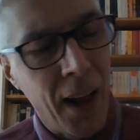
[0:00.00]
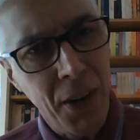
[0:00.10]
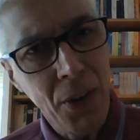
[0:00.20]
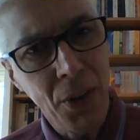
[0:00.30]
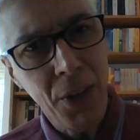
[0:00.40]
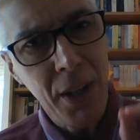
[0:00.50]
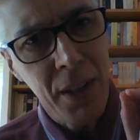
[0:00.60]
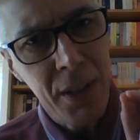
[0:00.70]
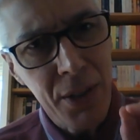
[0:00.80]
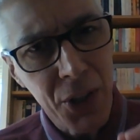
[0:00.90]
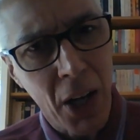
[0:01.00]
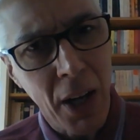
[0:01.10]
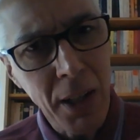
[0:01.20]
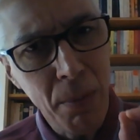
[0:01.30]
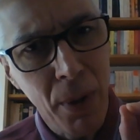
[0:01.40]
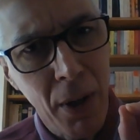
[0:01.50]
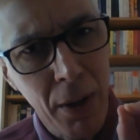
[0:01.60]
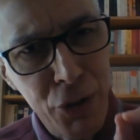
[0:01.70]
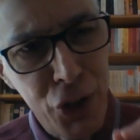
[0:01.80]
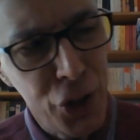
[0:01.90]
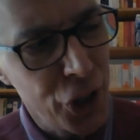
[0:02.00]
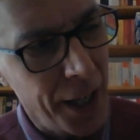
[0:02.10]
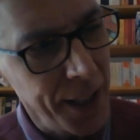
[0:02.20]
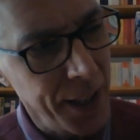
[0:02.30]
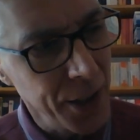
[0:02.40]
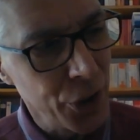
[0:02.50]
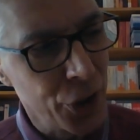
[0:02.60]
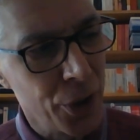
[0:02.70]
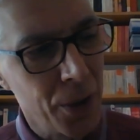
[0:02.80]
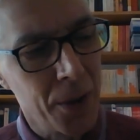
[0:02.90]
another type of change.